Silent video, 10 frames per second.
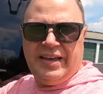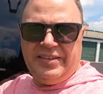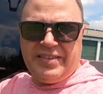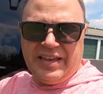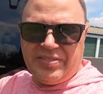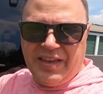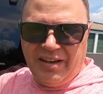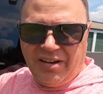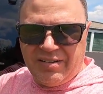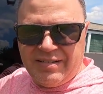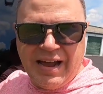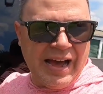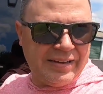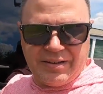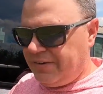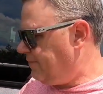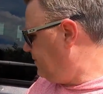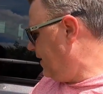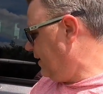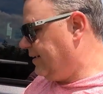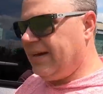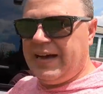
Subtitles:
is that they are not going to fit